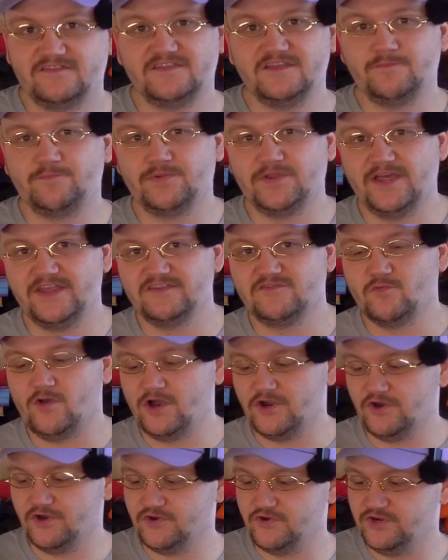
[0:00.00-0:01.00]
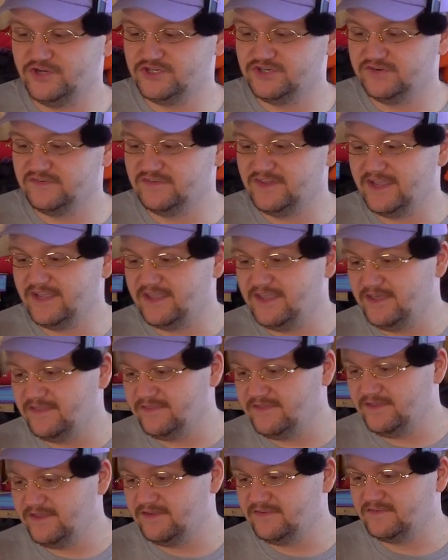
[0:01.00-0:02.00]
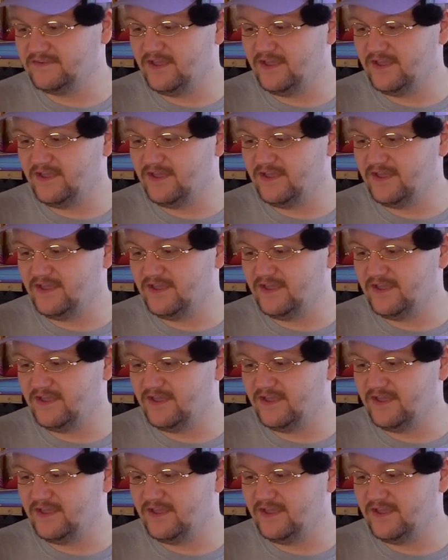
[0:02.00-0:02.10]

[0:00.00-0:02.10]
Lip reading: the Planeswalker creatures like Kithias,